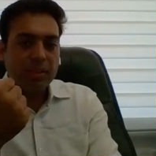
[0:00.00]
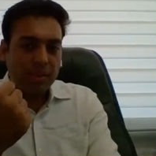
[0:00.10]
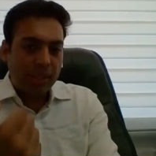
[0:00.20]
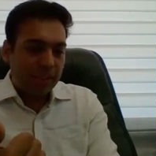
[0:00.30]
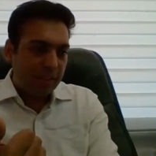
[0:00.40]

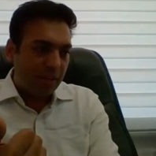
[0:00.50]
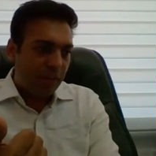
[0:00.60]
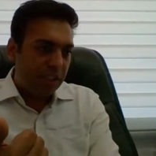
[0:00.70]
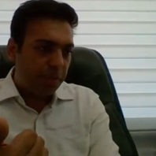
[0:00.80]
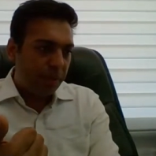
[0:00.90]
So that is
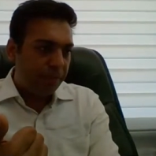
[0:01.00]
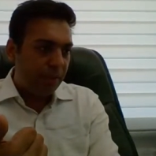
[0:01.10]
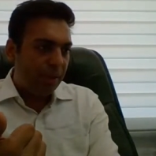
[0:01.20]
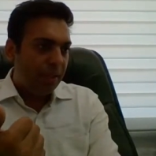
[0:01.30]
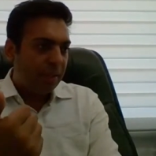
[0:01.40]
always
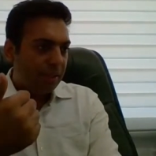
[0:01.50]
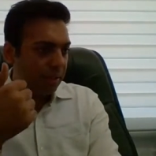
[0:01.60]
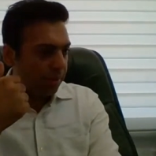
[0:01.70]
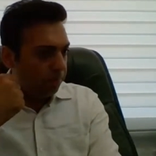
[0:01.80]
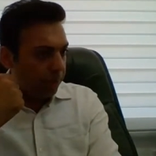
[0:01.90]
preferred
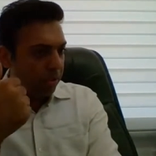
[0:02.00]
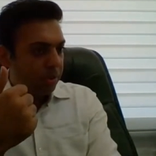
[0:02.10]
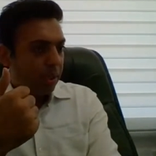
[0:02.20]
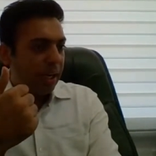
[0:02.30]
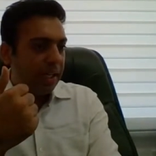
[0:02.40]
uh,
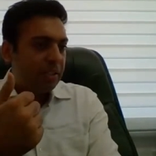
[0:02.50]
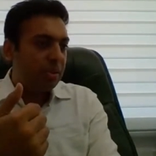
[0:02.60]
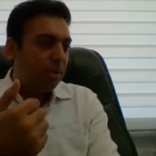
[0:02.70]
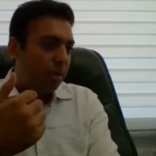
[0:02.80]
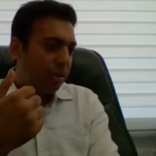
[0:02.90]
because your I E L T
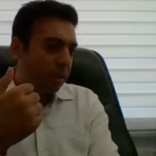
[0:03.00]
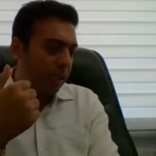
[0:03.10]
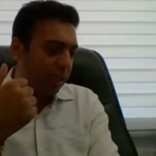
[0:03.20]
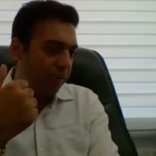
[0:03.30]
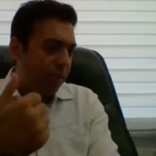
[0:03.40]
S
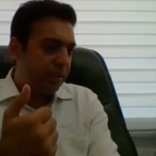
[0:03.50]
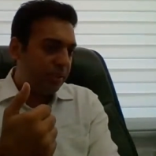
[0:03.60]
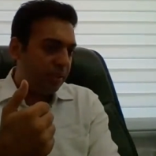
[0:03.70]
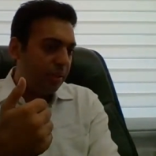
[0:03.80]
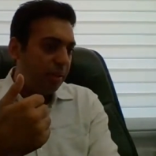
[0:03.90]
score
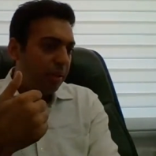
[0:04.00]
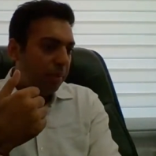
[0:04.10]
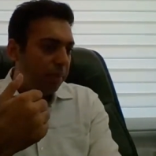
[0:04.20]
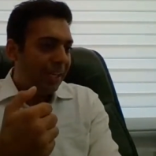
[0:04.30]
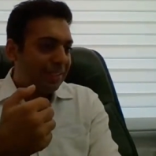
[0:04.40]
always uh,
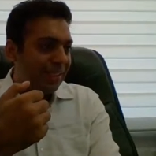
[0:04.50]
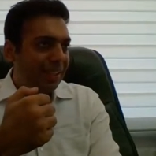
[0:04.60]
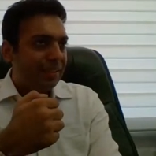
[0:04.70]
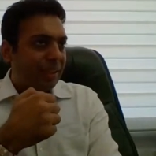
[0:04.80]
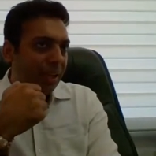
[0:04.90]
makes
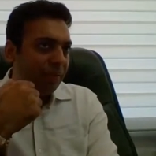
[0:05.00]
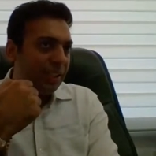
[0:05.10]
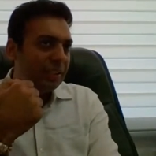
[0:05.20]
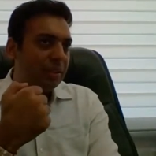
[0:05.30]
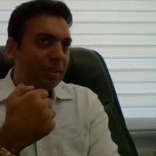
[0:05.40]
sense.
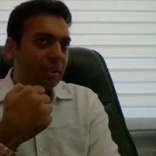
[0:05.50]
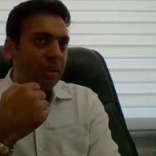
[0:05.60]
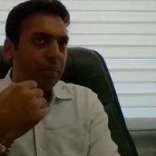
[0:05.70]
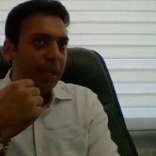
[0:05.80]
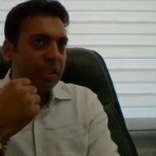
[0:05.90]
Always
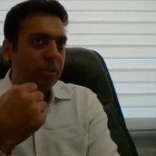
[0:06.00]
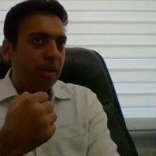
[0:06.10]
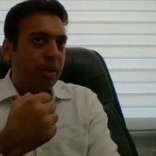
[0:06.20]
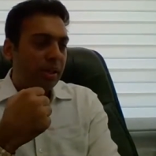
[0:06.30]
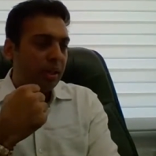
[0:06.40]
uh, makes
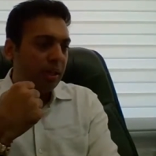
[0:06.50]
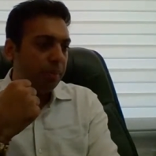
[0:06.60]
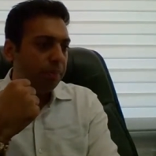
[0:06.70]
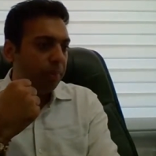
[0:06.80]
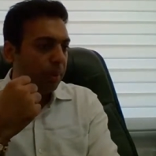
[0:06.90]
your uh,